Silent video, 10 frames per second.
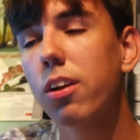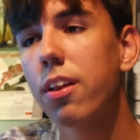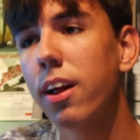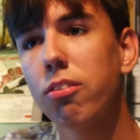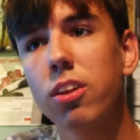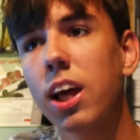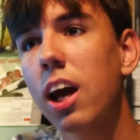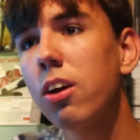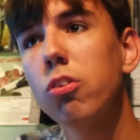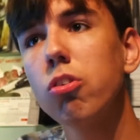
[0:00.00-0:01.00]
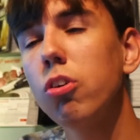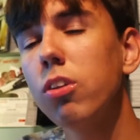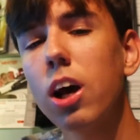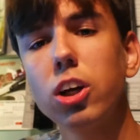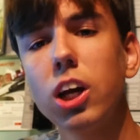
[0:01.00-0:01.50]
That's the guy who sued
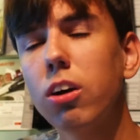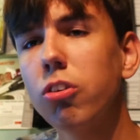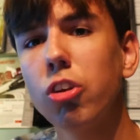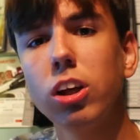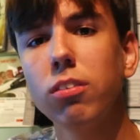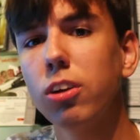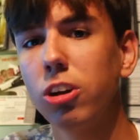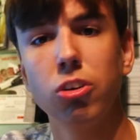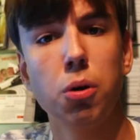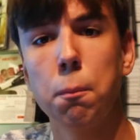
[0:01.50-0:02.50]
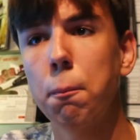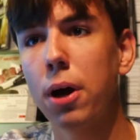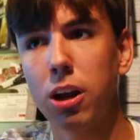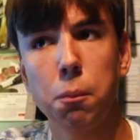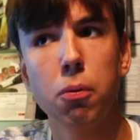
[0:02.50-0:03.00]
that charity. You're a
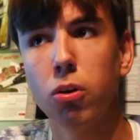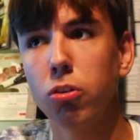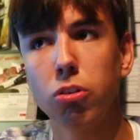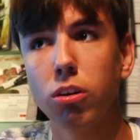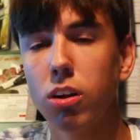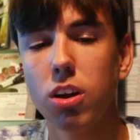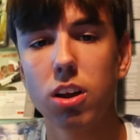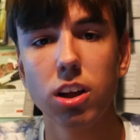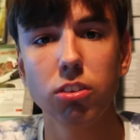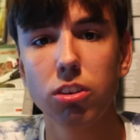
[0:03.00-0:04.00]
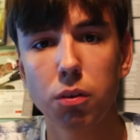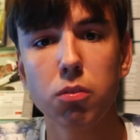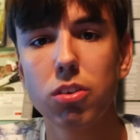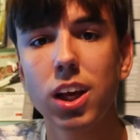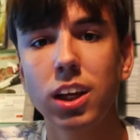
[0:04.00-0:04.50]
bad person. You see what I'm
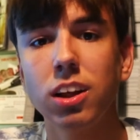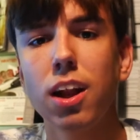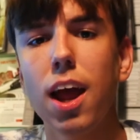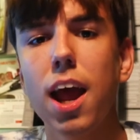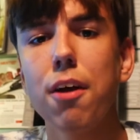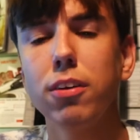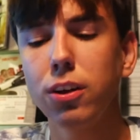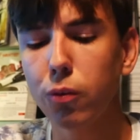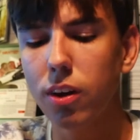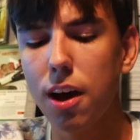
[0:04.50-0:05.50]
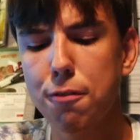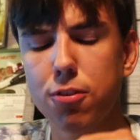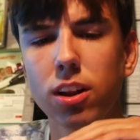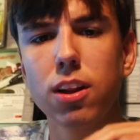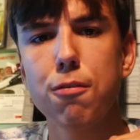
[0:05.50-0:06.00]
saying? You would have
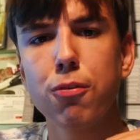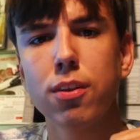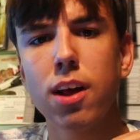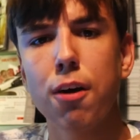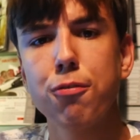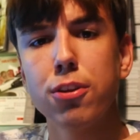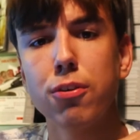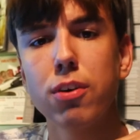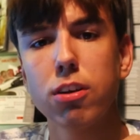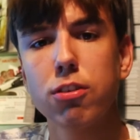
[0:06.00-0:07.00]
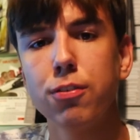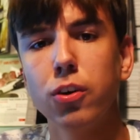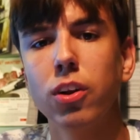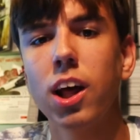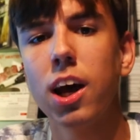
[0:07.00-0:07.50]
to live with that for the rest of
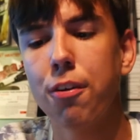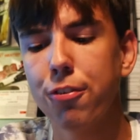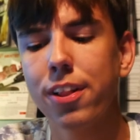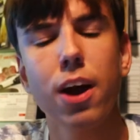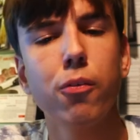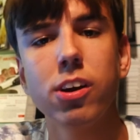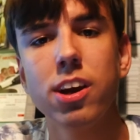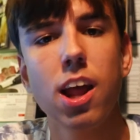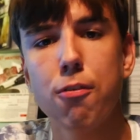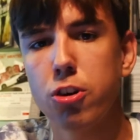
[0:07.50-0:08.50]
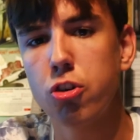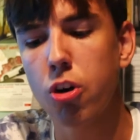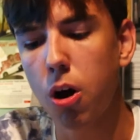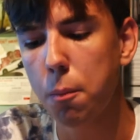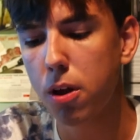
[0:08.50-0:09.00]
your life. That would never drop.